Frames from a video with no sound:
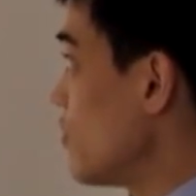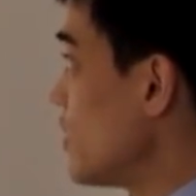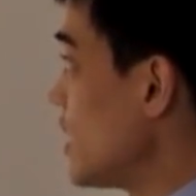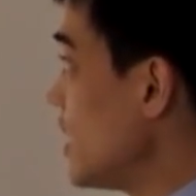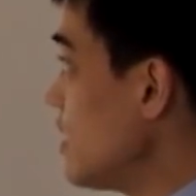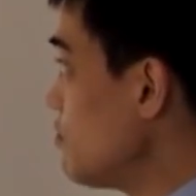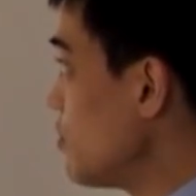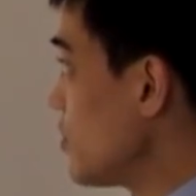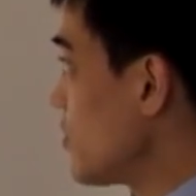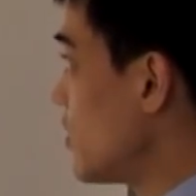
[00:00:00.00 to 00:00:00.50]

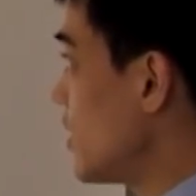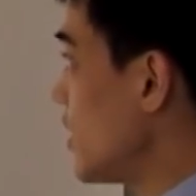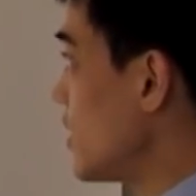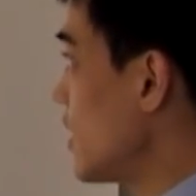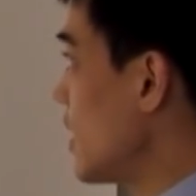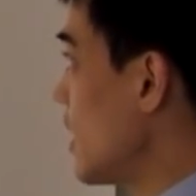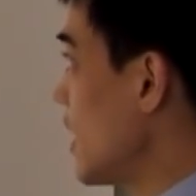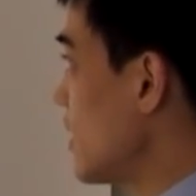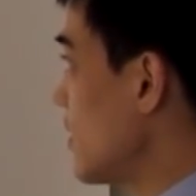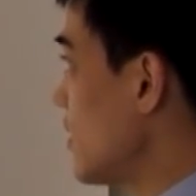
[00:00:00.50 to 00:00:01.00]
input
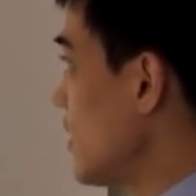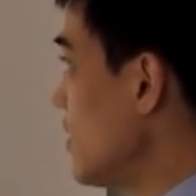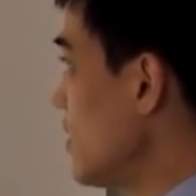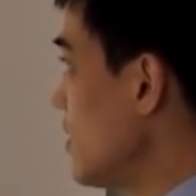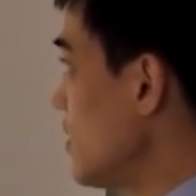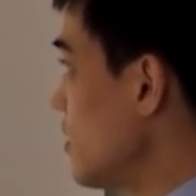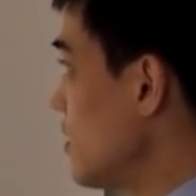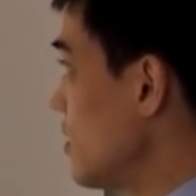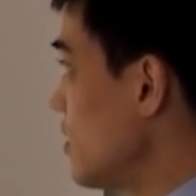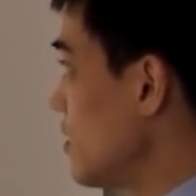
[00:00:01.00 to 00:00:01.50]
signal like
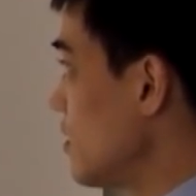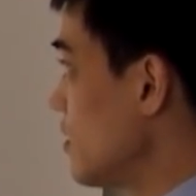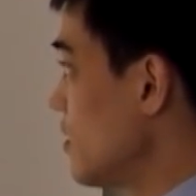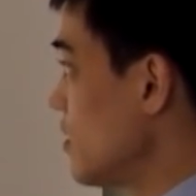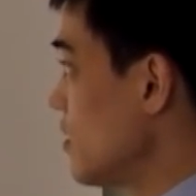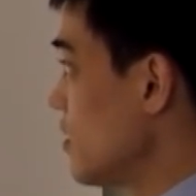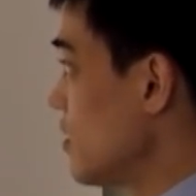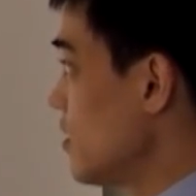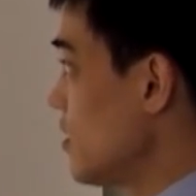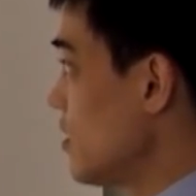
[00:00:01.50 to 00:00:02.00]
this,
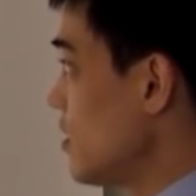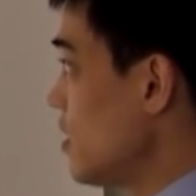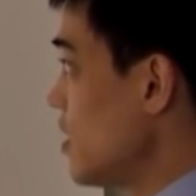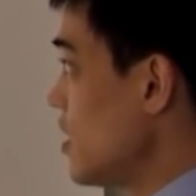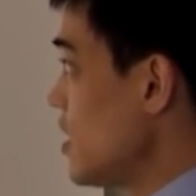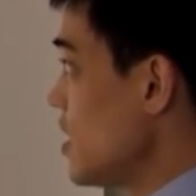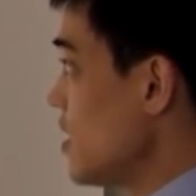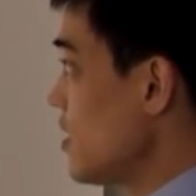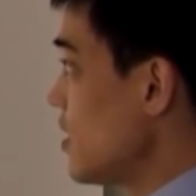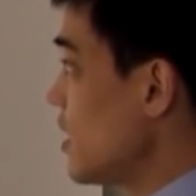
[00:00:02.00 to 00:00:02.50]

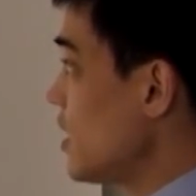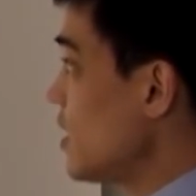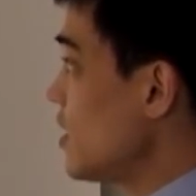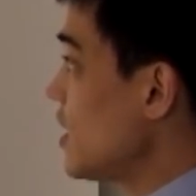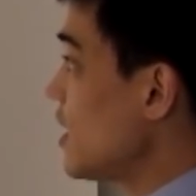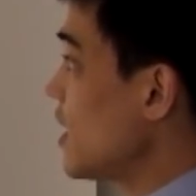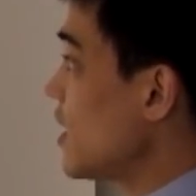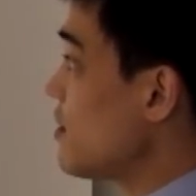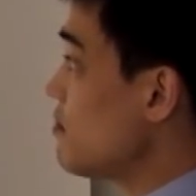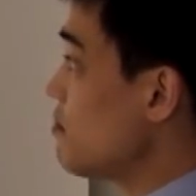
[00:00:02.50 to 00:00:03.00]

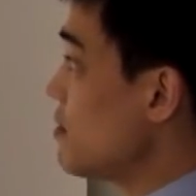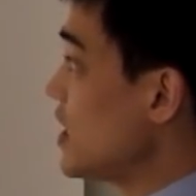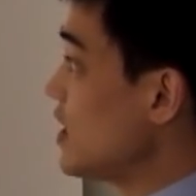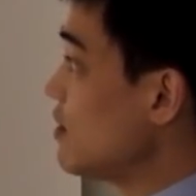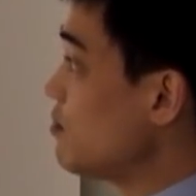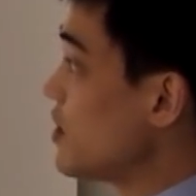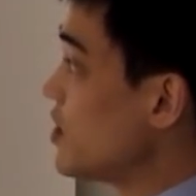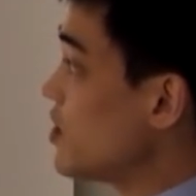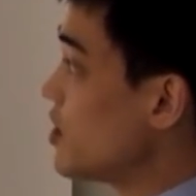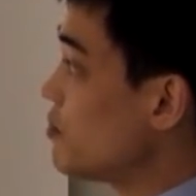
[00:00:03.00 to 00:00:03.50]
then the
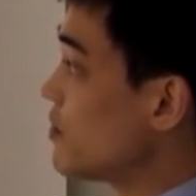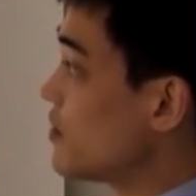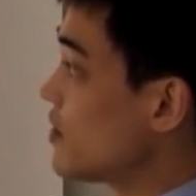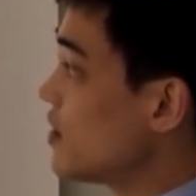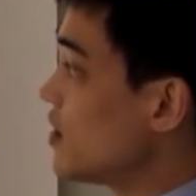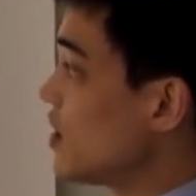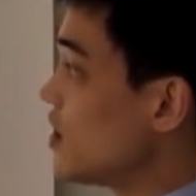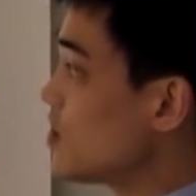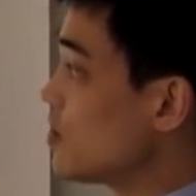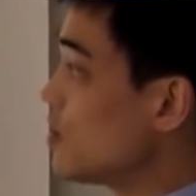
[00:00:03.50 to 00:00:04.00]
baseband
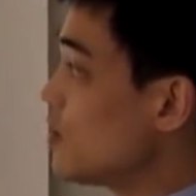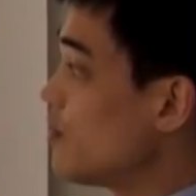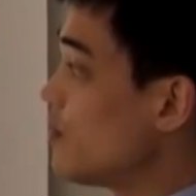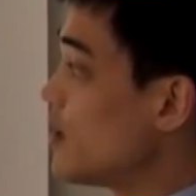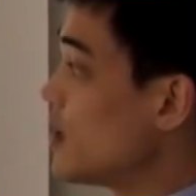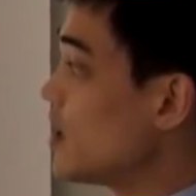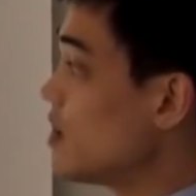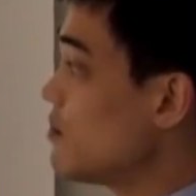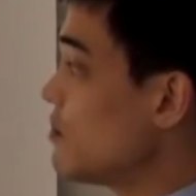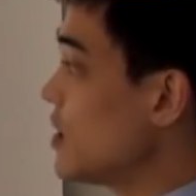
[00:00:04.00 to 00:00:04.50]
representation of the
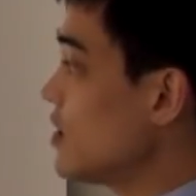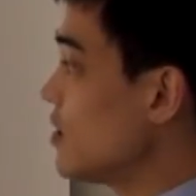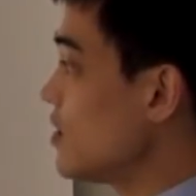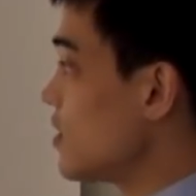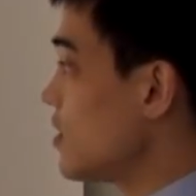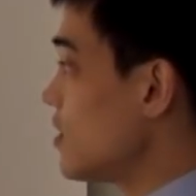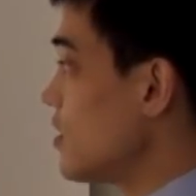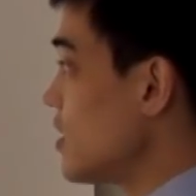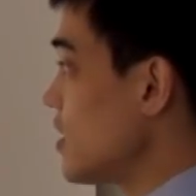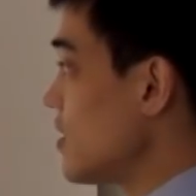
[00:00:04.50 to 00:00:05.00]

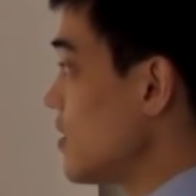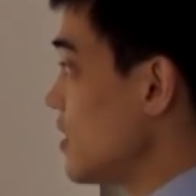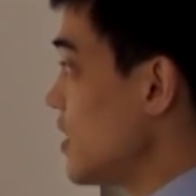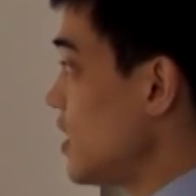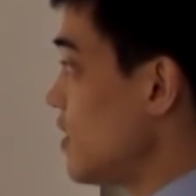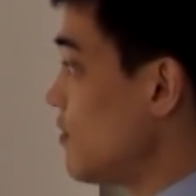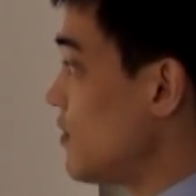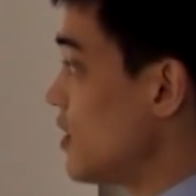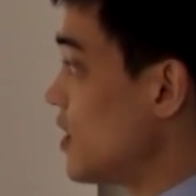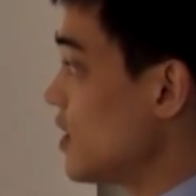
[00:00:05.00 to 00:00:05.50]
fundamental is
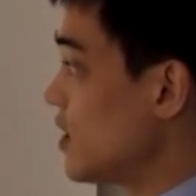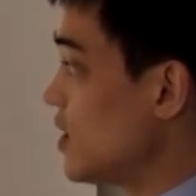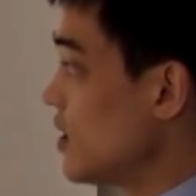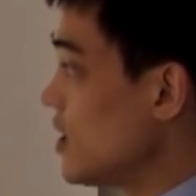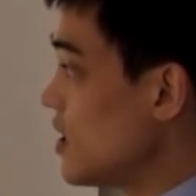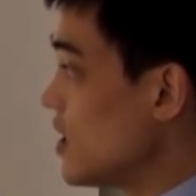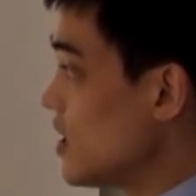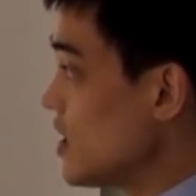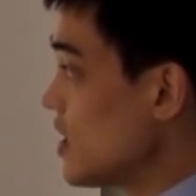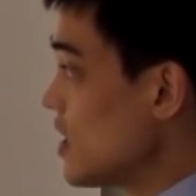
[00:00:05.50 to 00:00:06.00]
given
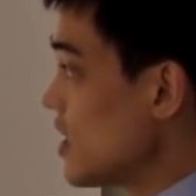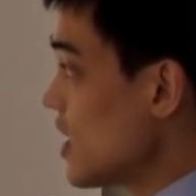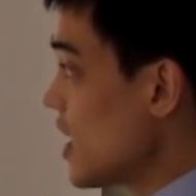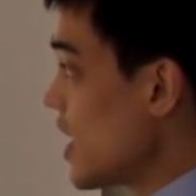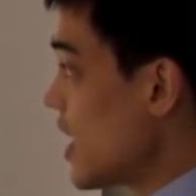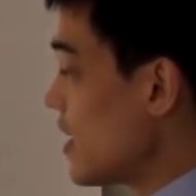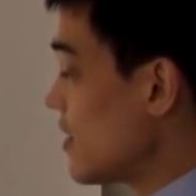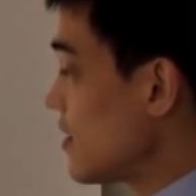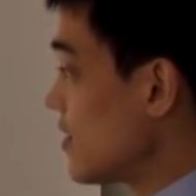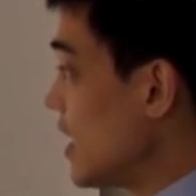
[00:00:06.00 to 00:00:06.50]

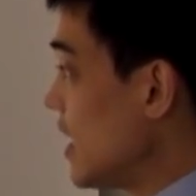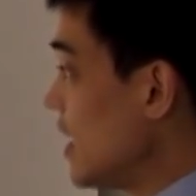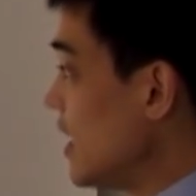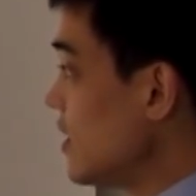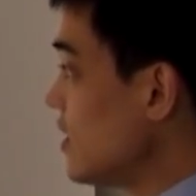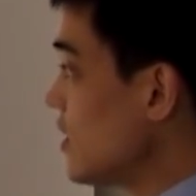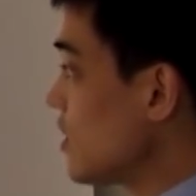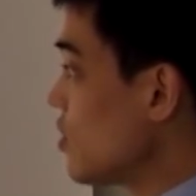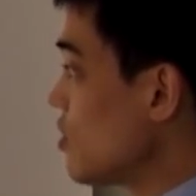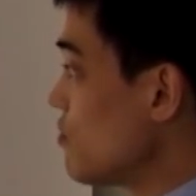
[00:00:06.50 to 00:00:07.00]
as a
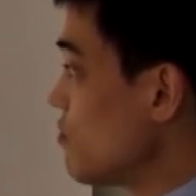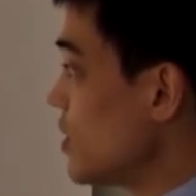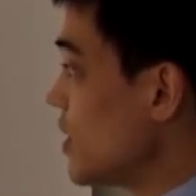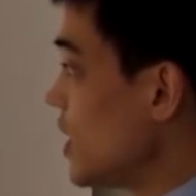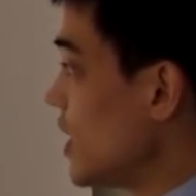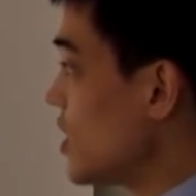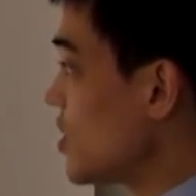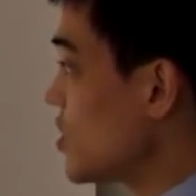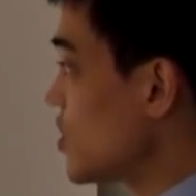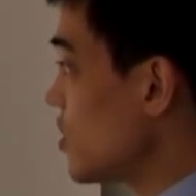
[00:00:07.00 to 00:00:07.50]
linear
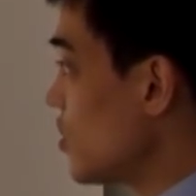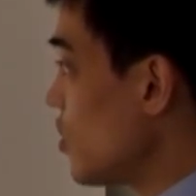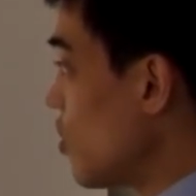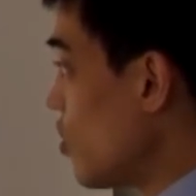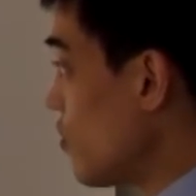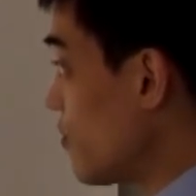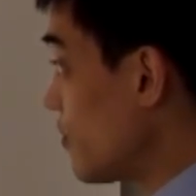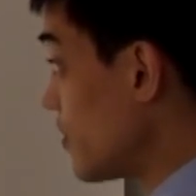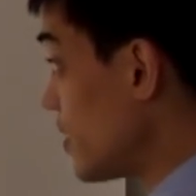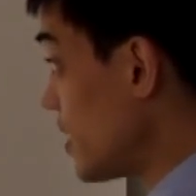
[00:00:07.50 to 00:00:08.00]
combination
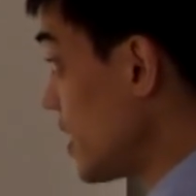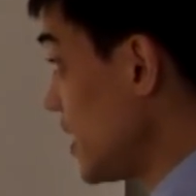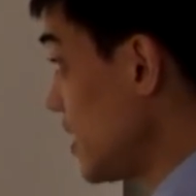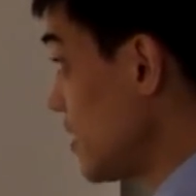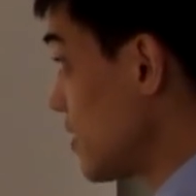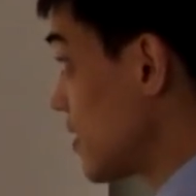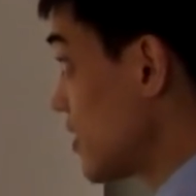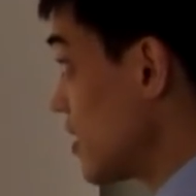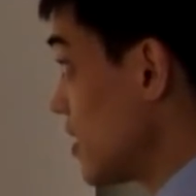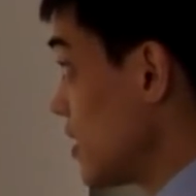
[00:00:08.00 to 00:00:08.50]
of
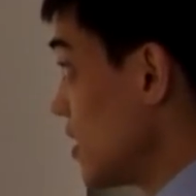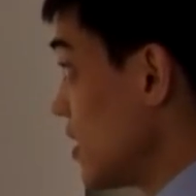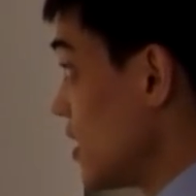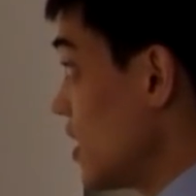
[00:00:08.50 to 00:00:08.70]
these